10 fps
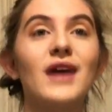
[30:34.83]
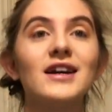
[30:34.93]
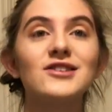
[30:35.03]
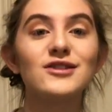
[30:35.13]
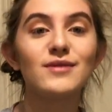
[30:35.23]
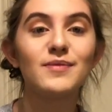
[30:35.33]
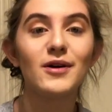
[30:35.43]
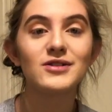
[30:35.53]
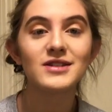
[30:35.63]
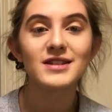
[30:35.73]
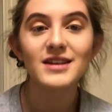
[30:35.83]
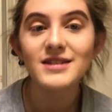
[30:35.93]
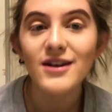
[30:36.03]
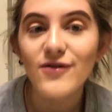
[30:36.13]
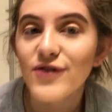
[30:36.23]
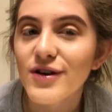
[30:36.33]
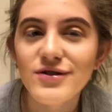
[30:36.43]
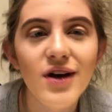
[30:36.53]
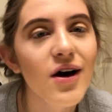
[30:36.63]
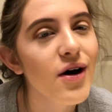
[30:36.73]
I just repurchased this, and it
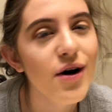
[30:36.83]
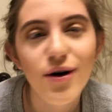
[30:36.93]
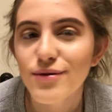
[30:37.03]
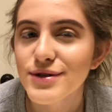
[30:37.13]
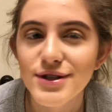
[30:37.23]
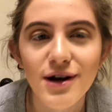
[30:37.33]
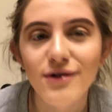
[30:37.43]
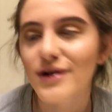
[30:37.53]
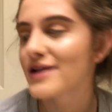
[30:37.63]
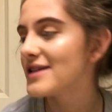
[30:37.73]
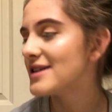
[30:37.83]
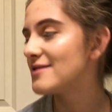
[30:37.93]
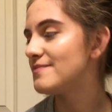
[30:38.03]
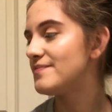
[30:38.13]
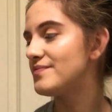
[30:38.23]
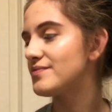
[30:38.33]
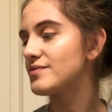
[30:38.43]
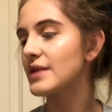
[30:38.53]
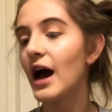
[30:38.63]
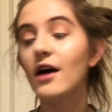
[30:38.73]
feels oh so good.
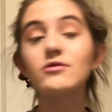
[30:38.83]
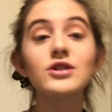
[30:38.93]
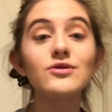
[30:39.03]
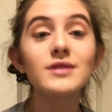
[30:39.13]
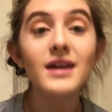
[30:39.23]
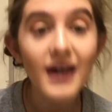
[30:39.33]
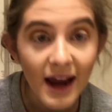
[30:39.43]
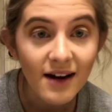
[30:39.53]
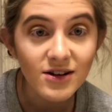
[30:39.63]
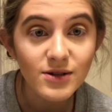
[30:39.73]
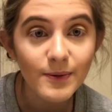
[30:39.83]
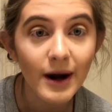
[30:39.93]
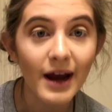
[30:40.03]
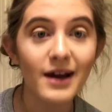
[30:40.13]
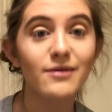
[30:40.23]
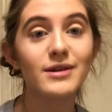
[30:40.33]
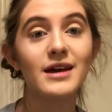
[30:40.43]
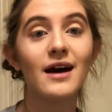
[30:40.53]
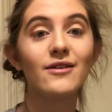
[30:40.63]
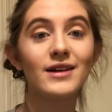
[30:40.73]
I was using hairspray
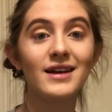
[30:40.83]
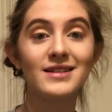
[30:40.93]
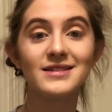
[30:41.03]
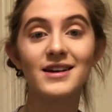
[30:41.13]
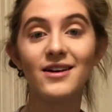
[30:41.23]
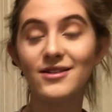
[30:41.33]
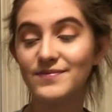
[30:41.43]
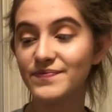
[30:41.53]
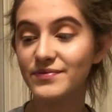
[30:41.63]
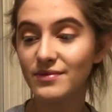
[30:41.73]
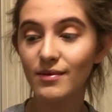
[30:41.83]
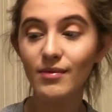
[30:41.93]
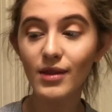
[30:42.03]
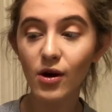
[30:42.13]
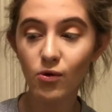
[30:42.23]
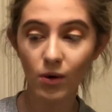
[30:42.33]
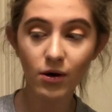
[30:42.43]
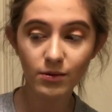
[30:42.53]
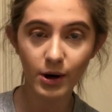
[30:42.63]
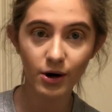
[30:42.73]
without it, so
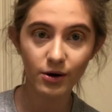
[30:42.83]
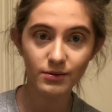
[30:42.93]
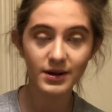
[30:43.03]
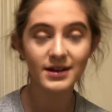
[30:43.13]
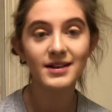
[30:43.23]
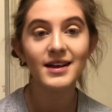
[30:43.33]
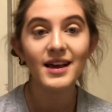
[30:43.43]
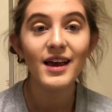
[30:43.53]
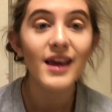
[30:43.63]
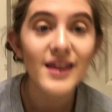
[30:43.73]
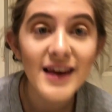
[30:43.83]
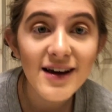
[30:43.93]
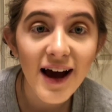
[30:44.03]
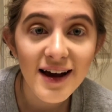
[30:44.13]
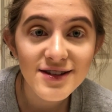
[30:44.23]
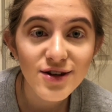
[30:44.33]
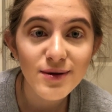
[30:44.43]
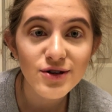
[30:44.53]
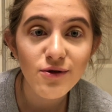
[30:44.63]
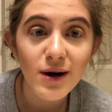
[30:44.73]
welcome home. Thank you guys so
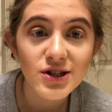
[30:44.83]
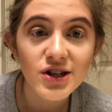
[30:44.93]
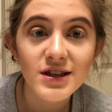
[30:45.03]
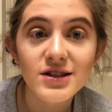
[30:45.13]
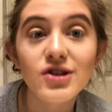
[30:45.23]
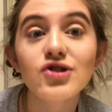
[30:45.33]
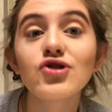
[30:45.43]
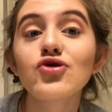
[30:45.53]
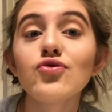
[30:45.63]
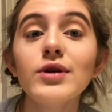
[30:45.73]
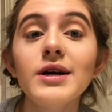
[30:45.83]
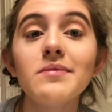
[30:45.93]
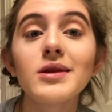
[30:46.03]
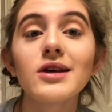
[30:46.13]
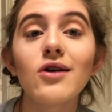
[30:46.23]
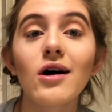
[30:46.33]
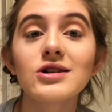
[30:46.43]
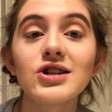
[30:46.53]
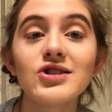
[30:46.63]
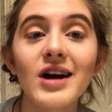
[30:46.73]
much for watching this extremely
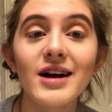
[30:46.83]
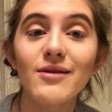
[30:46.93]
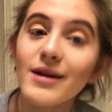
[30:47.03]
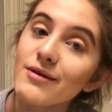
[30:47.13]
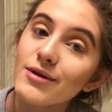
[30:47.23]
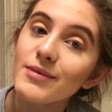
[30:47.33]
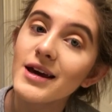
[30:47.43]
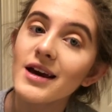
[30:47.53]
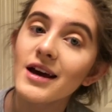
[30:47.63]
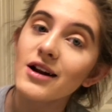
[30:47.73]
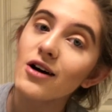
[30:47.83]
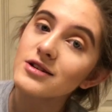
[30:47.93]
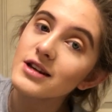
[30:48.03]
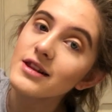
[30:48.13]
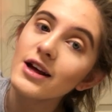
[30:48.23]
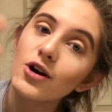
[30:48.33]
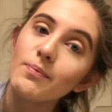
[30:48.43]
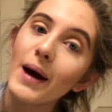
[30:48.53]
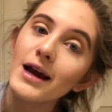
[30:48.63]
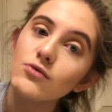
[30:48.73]
long chit chat. Get ready with me, and I'll see you later.
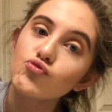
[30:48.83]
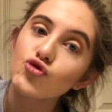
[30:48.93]
Bye.